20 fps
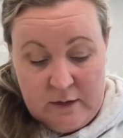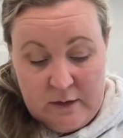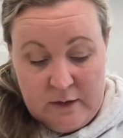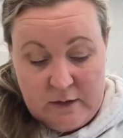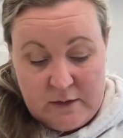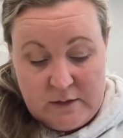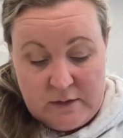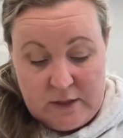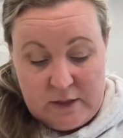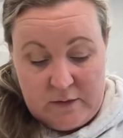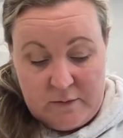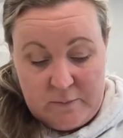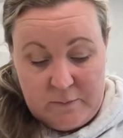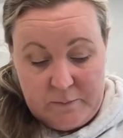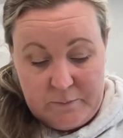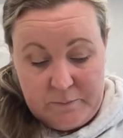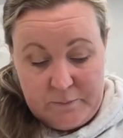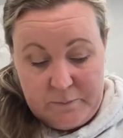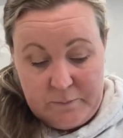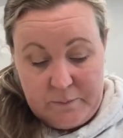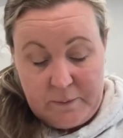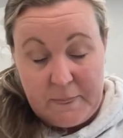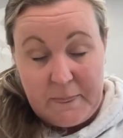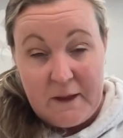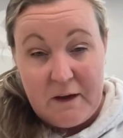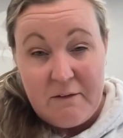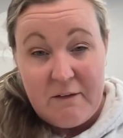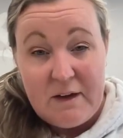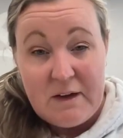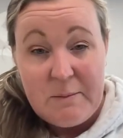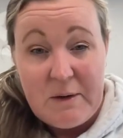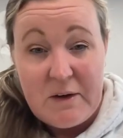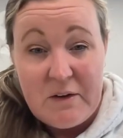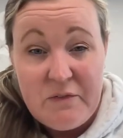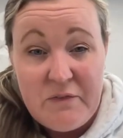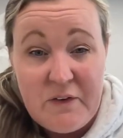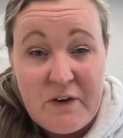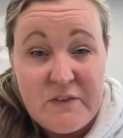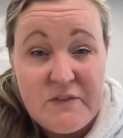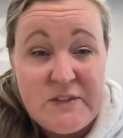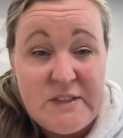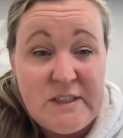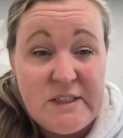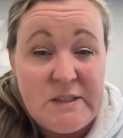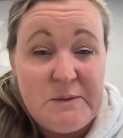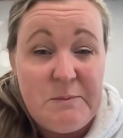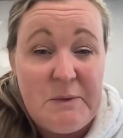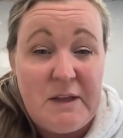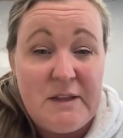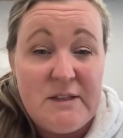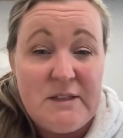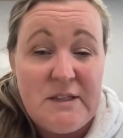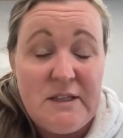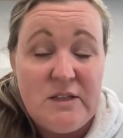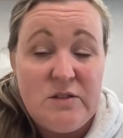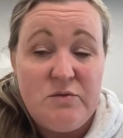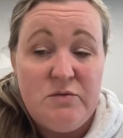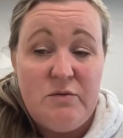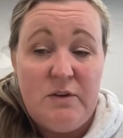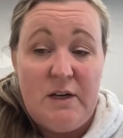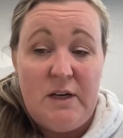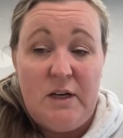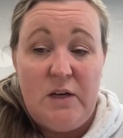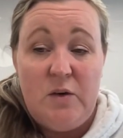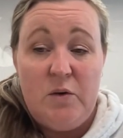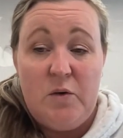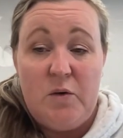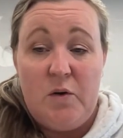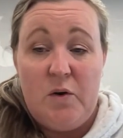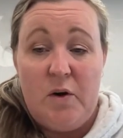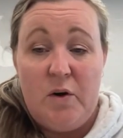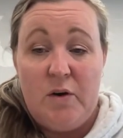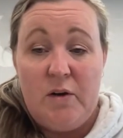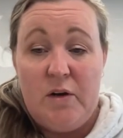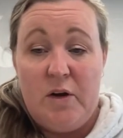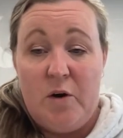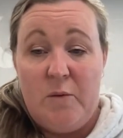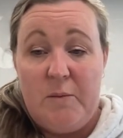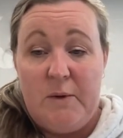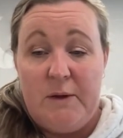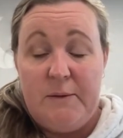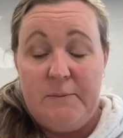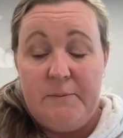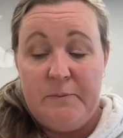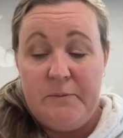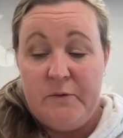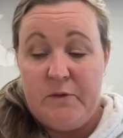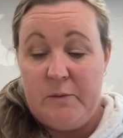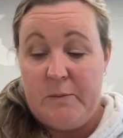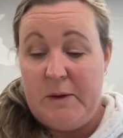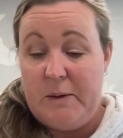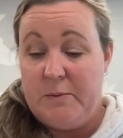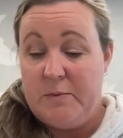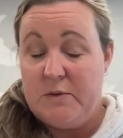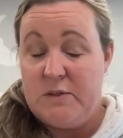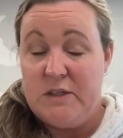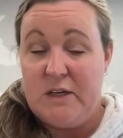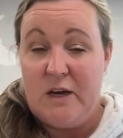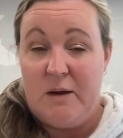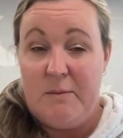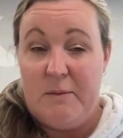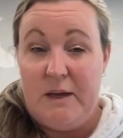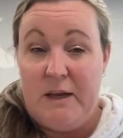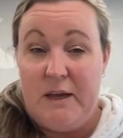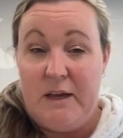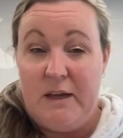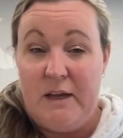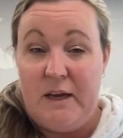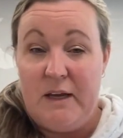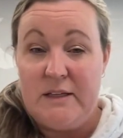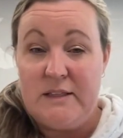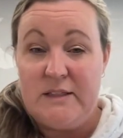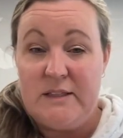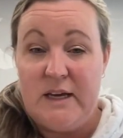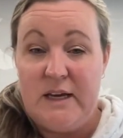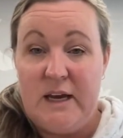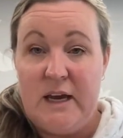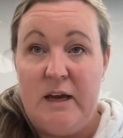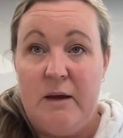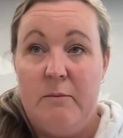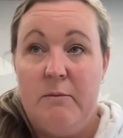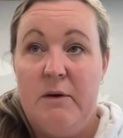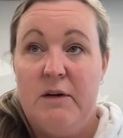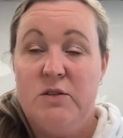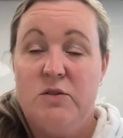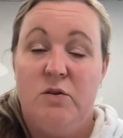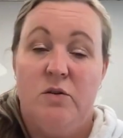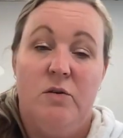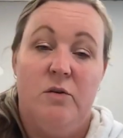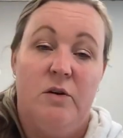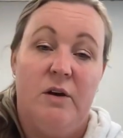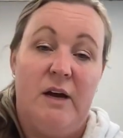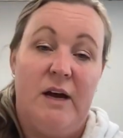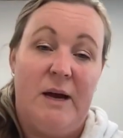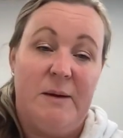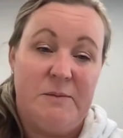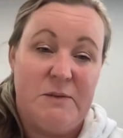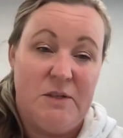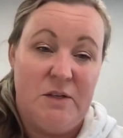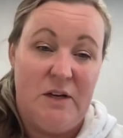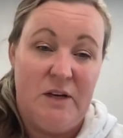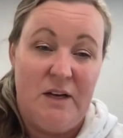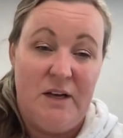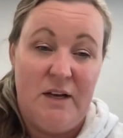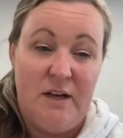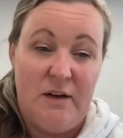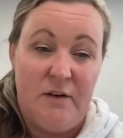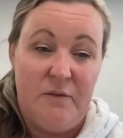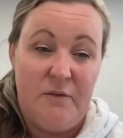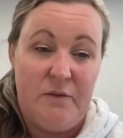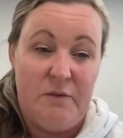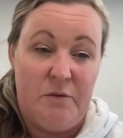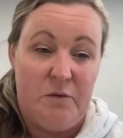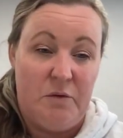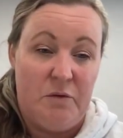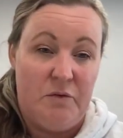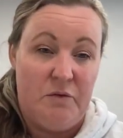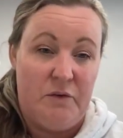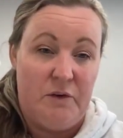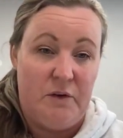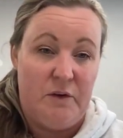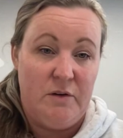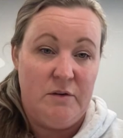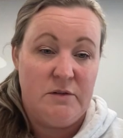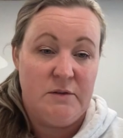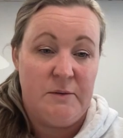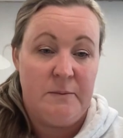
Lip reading: So around about 5 to 6 months, it's really not uncommon for people to come in and say, my dog absolutely loves the raw food,